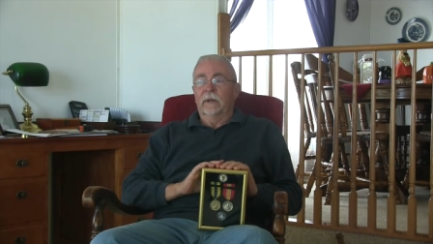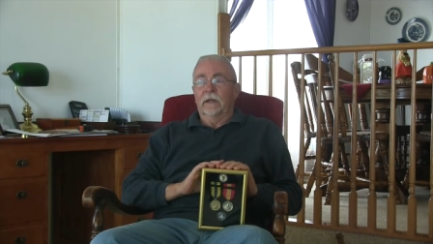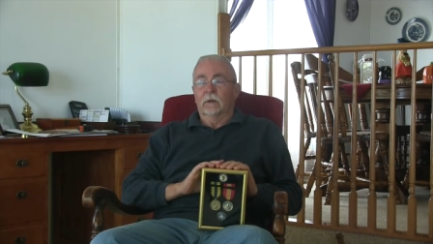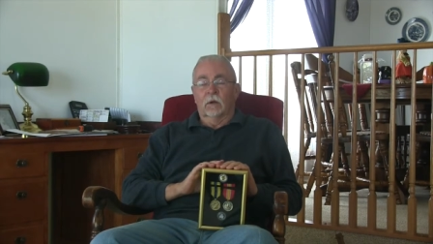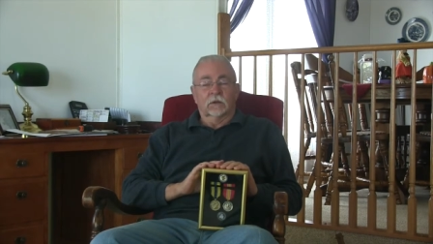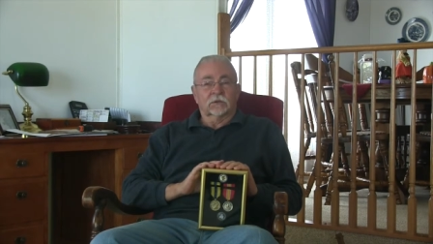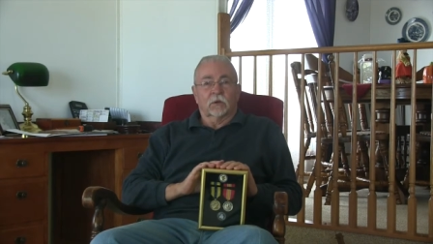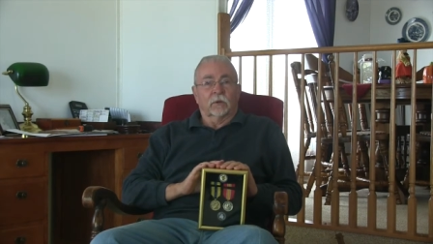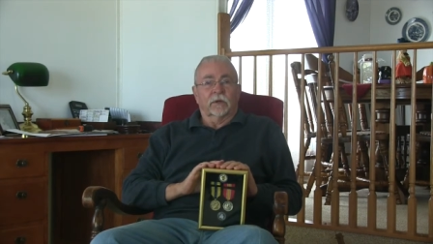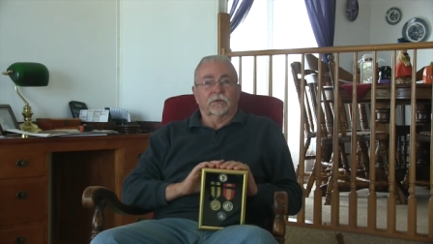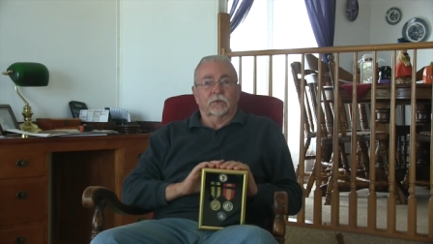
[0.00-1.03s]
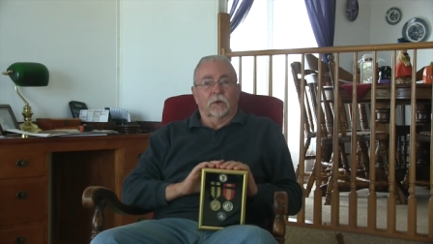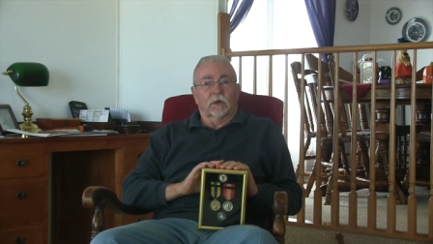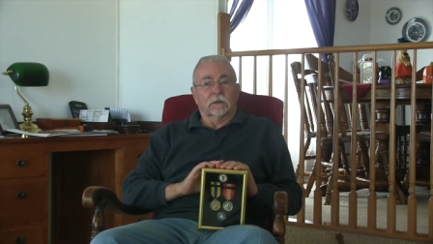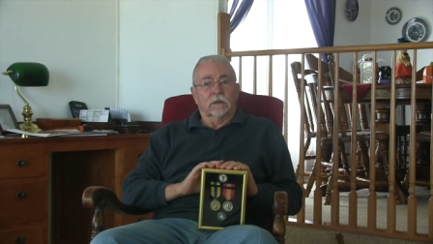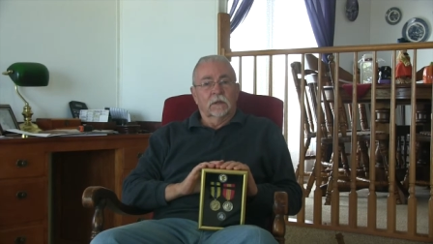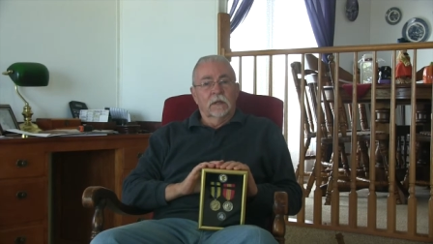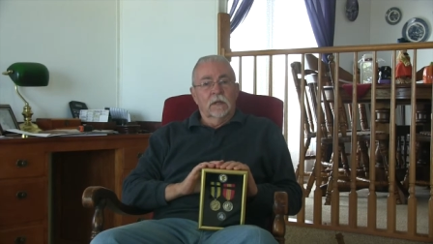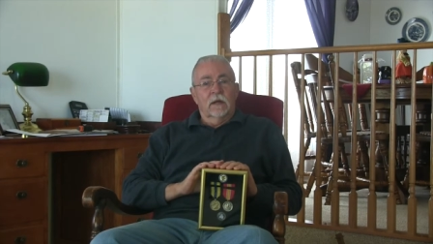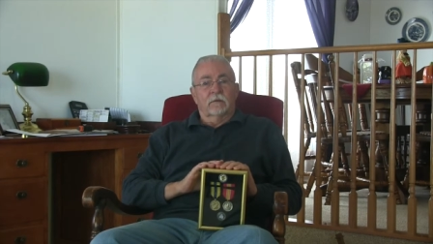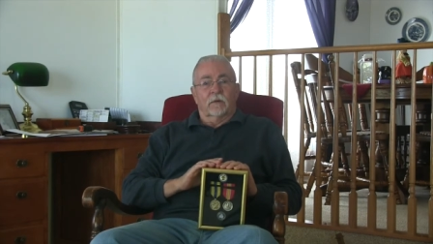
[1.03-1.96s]
Make a long story short,
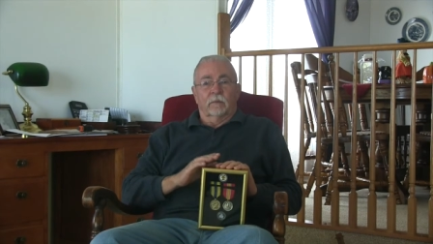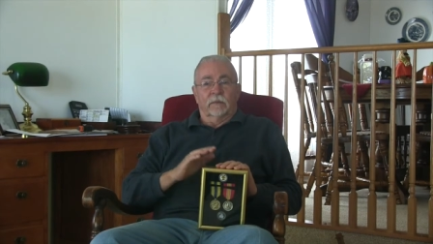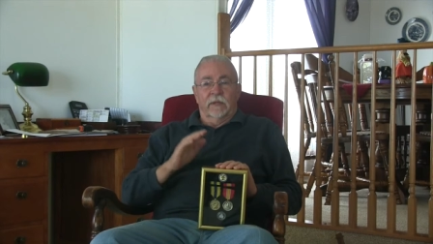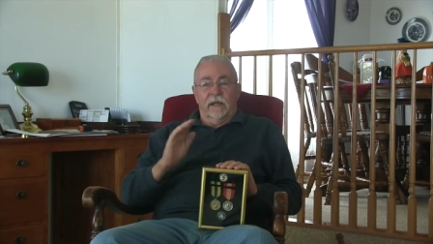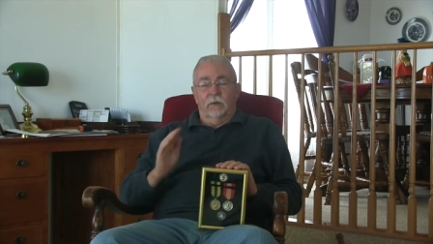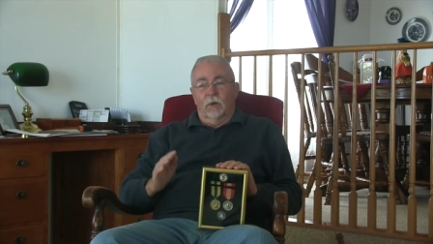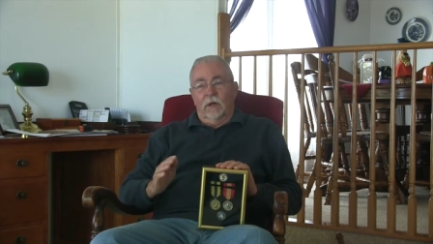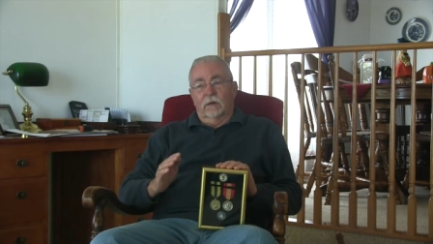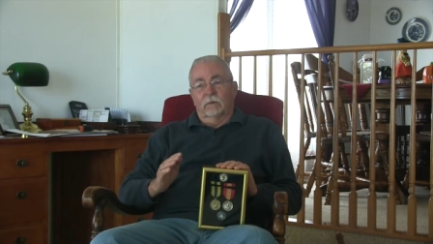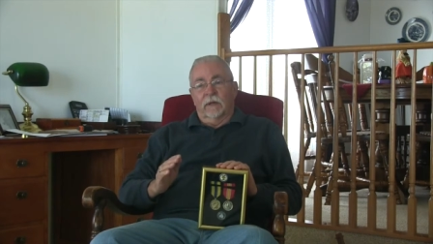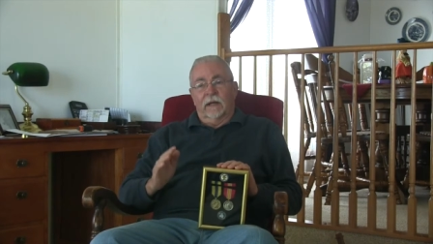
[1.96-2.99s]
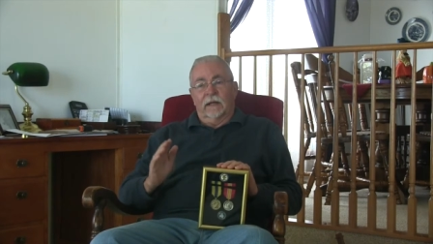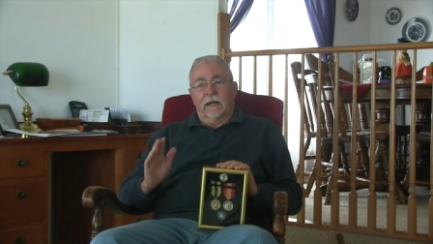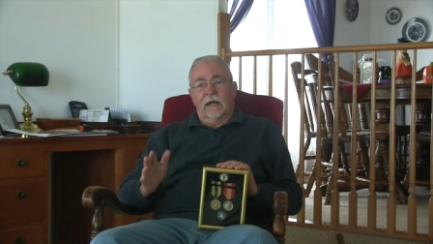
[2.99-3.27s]
from day one when I